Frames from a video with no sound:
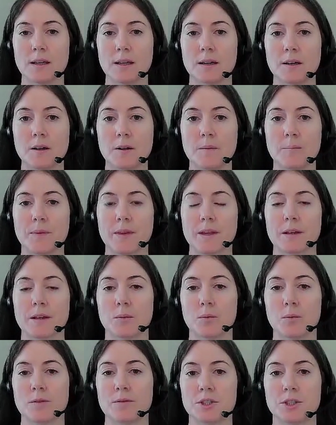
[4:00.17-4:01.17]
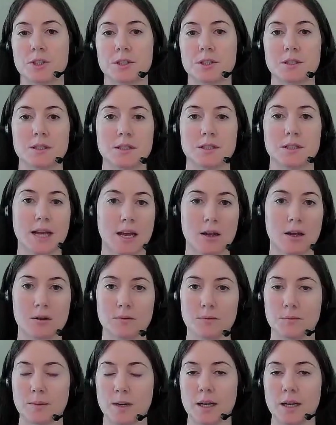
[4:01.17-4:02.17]
a revision
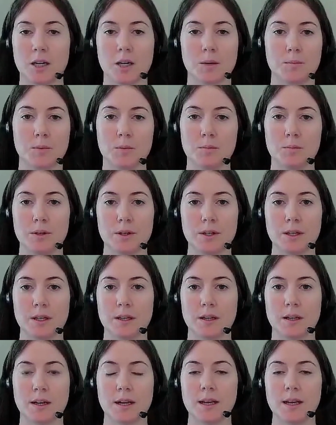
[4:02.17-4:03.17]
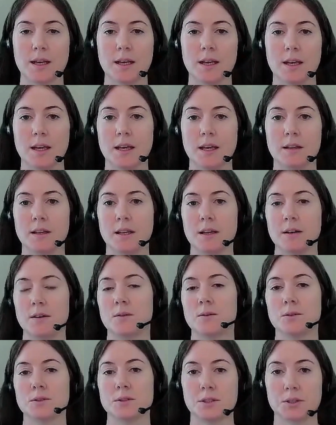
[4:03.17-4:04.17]
down by a couple billion, and then a
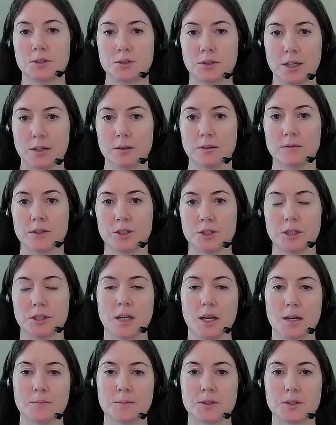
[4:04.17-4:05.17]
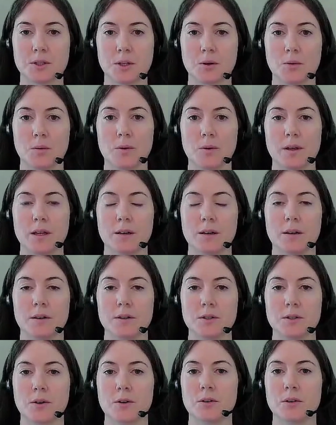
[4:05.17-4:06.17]
wholesale trade revision up. So in
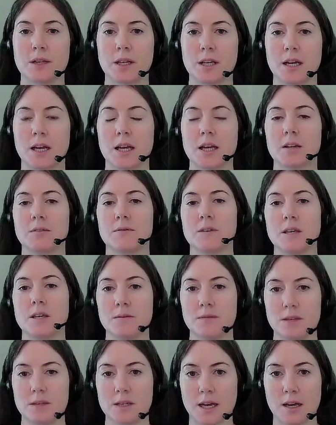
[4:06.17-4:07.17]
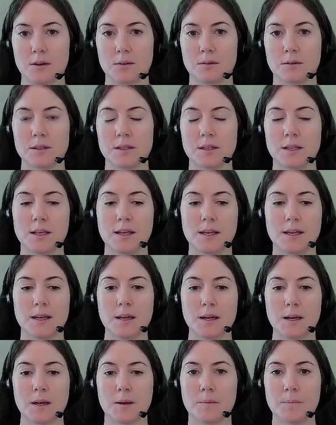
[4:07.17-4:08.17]
total, it kind of evened out.
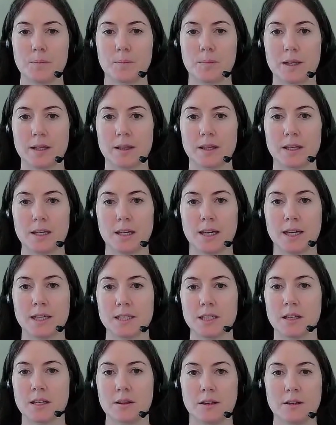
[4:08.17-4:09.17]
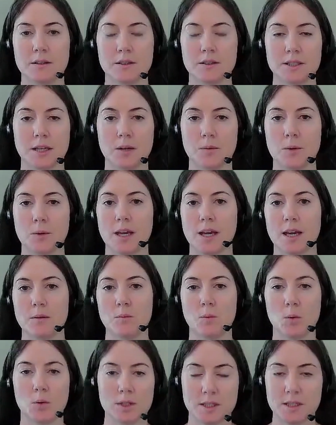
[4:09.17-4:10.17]
But the idea there is that we had
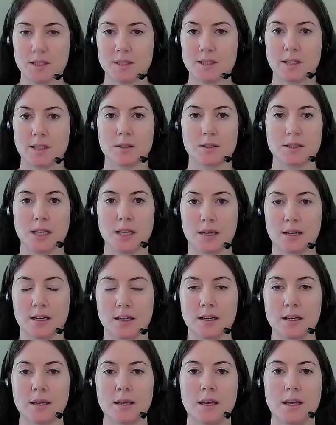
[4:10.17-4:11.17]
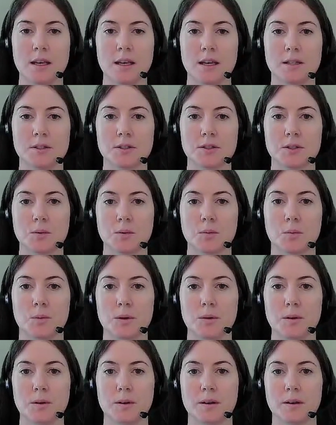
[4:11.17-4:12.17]
more detailed data, and so
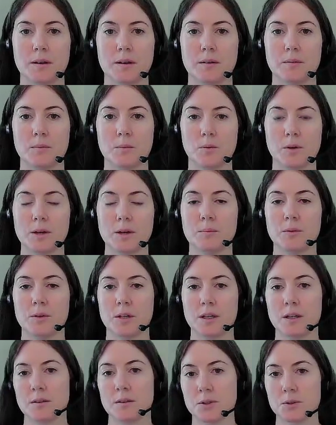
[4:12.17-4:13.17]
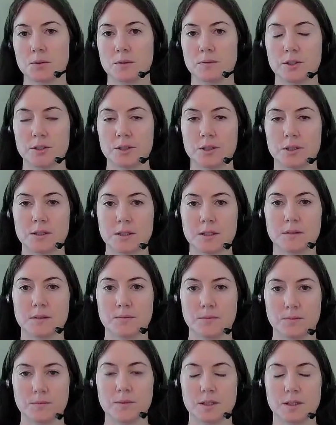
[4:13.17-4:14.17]
we were able to get those revisions in
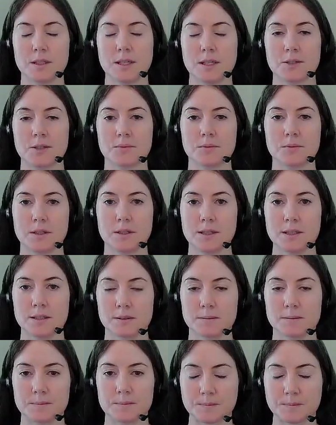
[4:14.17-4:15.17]
this last release.